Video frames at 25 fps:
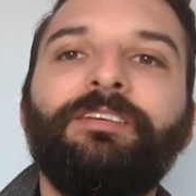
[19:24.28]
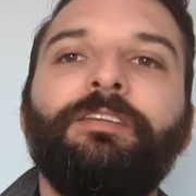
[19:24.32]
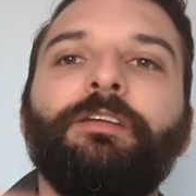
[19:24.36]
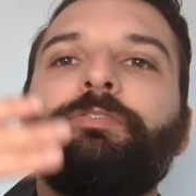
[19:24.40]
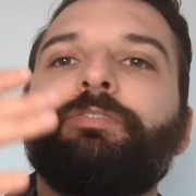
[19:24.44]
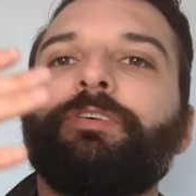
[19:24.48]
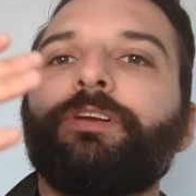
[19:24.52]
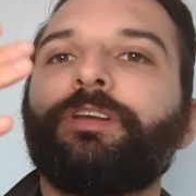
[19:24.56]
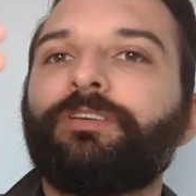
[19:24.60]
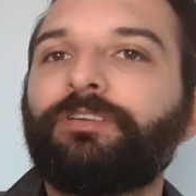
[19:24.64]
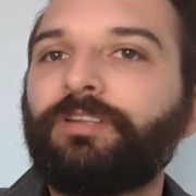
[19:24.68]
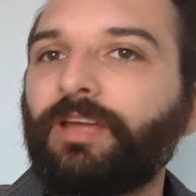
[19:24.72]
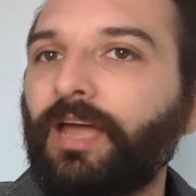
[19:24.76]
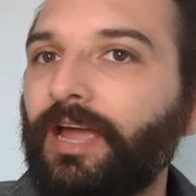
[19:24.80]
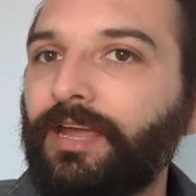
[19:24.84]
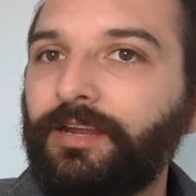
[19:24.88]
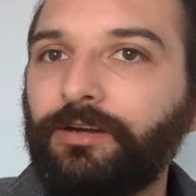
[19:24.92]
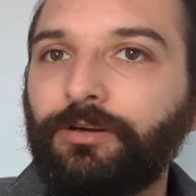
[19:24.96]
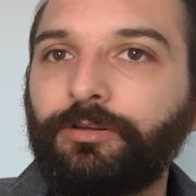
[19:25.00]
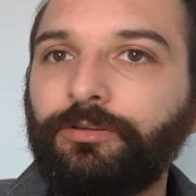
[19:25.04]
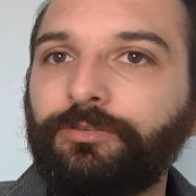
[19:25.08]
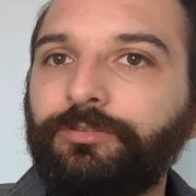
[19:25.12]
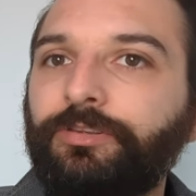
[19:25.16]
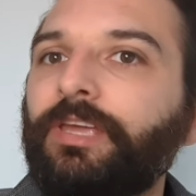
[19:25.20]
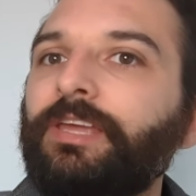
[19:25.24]
different
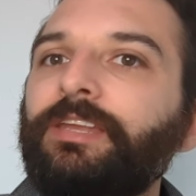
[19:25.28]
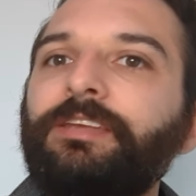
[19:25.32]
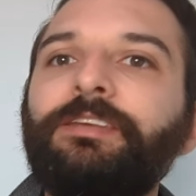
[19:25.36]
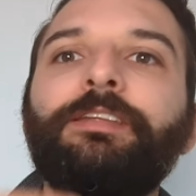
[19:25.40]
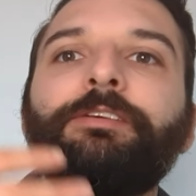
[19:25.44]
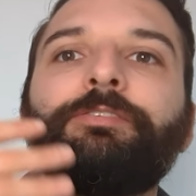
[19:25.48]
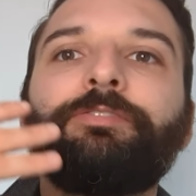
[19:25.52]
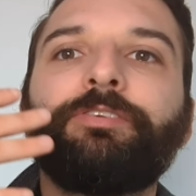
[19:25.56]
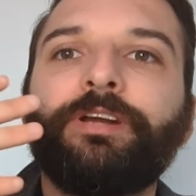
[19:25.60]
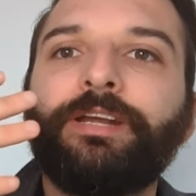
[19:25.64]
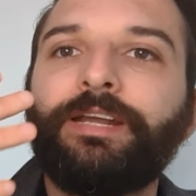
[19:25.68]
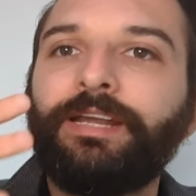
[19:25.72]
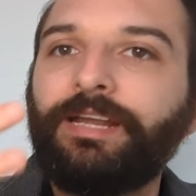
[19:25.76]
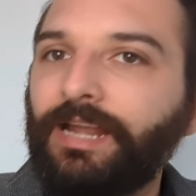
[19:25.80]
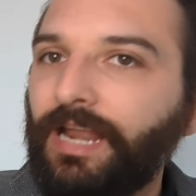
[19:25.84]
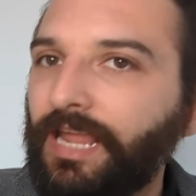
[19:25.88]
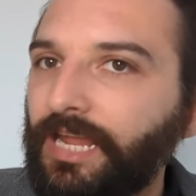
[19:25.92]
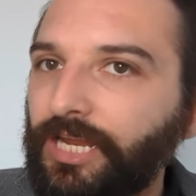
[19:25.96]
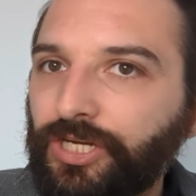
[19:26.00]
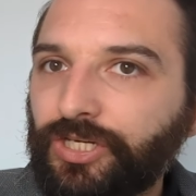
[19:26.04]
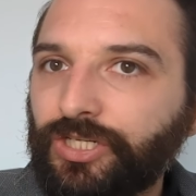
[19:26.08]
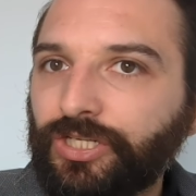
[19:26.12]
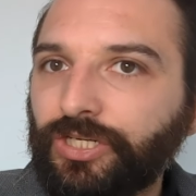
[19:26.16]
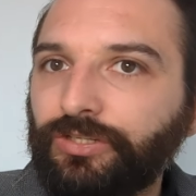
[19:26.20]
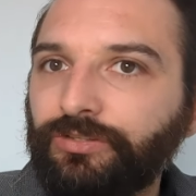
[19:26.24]
titles, different
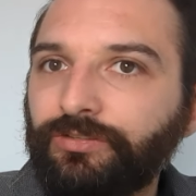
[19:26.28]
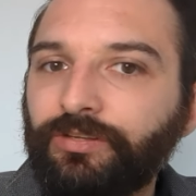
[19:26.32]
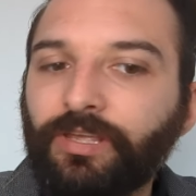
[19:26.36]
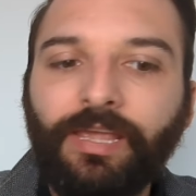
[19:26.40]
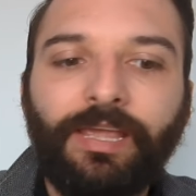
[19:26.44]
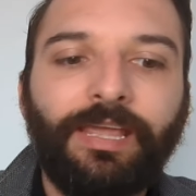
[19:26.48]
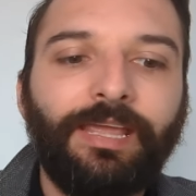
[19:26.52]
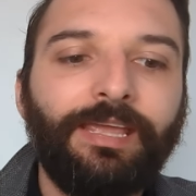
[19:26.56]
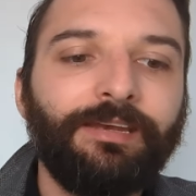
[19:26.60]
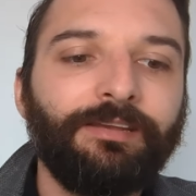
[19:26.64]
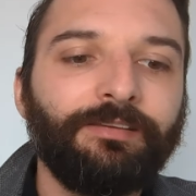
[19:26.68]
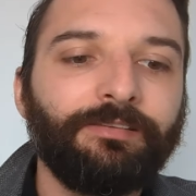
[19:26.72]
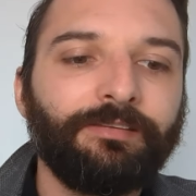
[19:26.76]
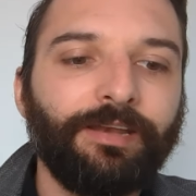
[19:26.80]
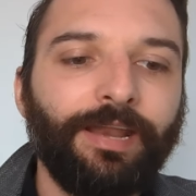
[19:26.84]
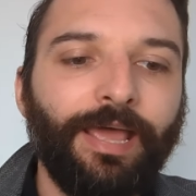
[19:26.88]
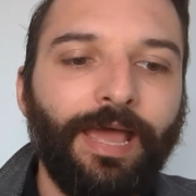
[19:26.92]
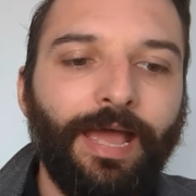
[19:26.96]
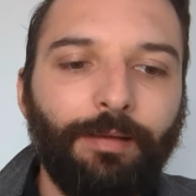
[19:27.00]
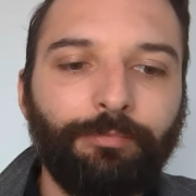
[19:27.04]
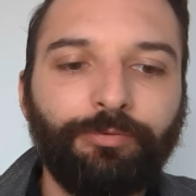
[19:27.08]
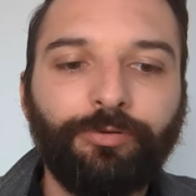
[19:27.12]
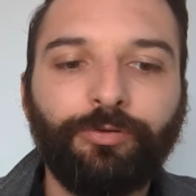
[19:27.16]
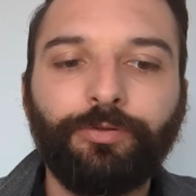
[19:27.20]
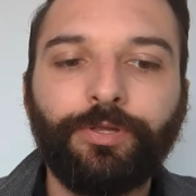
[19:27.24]
nations. It is an
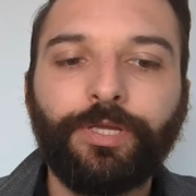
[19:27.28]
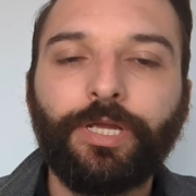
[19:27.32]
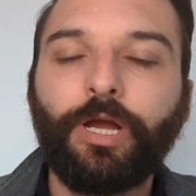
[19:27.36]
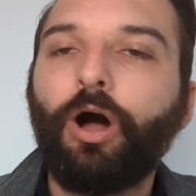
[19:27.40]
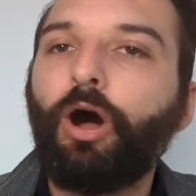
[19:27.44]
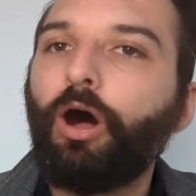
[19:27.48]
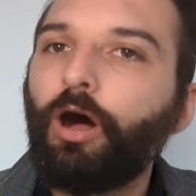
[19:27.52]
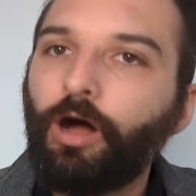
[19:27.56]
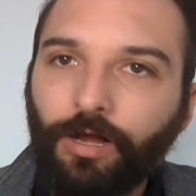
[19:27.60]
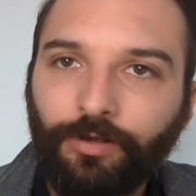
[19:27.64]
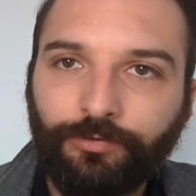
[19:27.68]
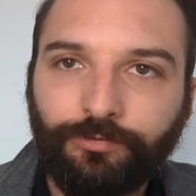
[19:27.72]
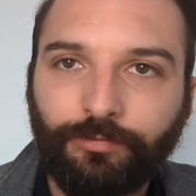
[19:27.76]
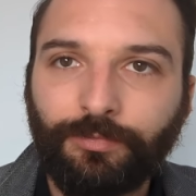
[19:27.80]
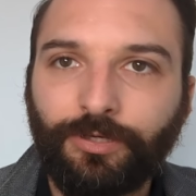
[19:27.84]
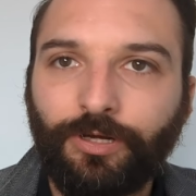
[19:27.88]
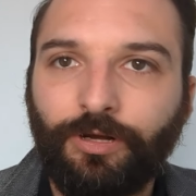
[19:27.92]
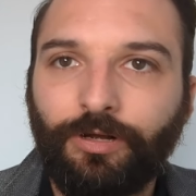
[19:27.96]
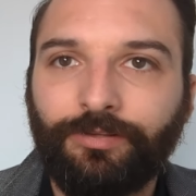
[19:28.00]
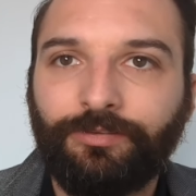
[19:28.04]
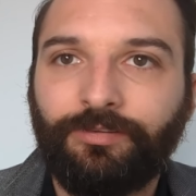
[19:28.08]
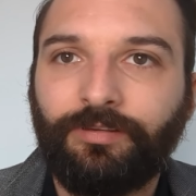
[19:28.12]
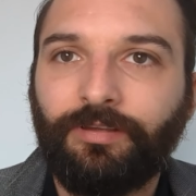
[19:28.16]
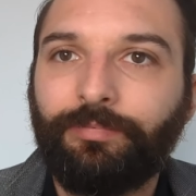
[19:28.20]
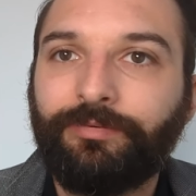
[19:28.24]
absolutely awesome
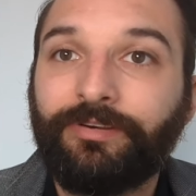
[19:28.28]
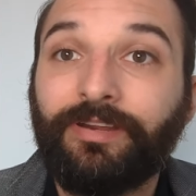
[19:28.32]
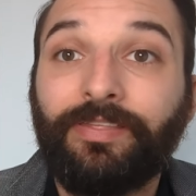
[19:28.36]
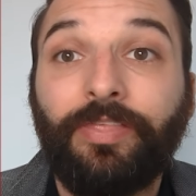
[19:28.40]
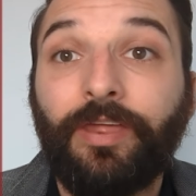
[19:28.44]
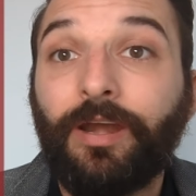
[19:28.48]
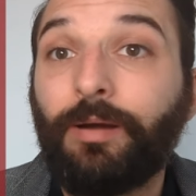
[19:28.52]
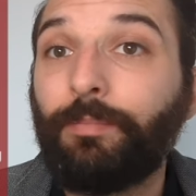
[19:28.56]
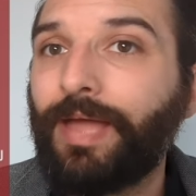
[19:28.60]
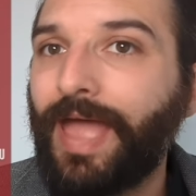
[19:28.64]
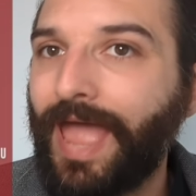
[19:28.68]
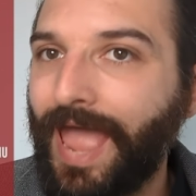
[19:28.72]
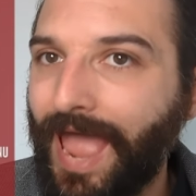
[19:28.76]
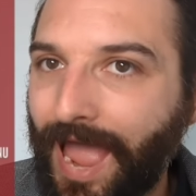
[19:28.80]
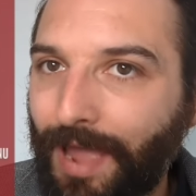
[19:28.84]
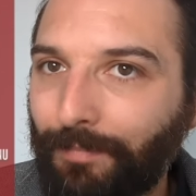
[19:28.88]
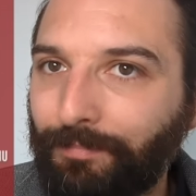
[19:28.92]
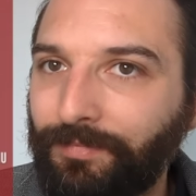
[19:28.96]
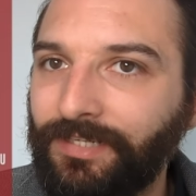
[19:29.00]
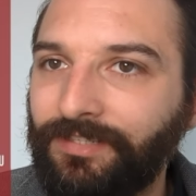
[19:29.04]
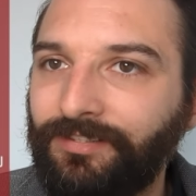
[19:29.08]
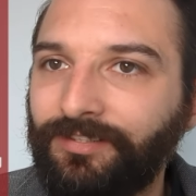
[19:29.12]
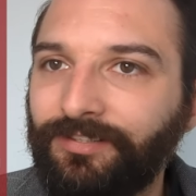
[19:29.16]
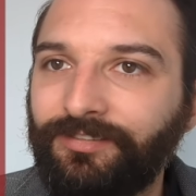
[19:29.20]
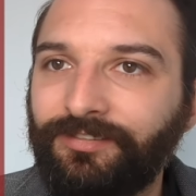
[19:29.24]
concept that I'm
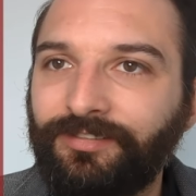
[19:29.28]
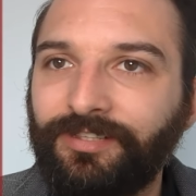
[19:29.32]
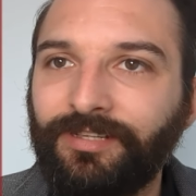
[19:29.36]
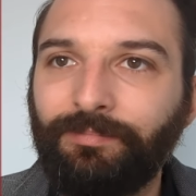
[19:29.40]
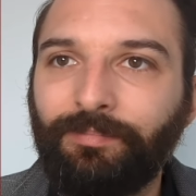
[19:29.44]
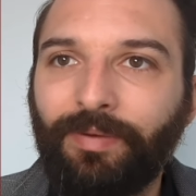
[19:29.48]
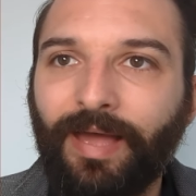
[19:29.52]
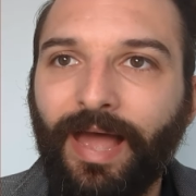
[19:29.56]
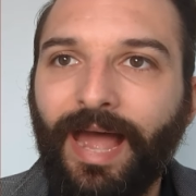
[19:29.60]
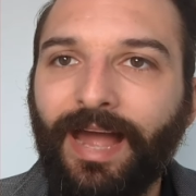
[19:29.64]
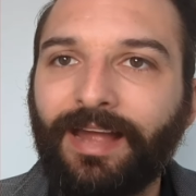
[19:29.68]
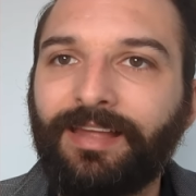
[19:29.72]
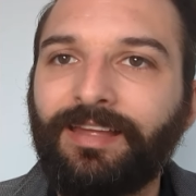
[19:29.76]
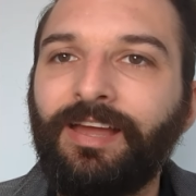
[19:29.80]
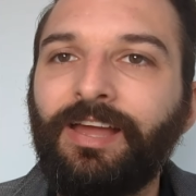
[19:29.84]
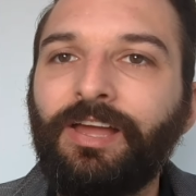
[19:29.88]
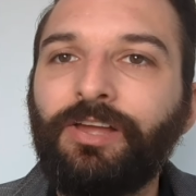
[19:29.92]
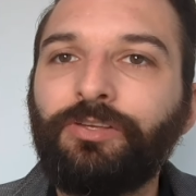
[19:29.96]
happy to see back.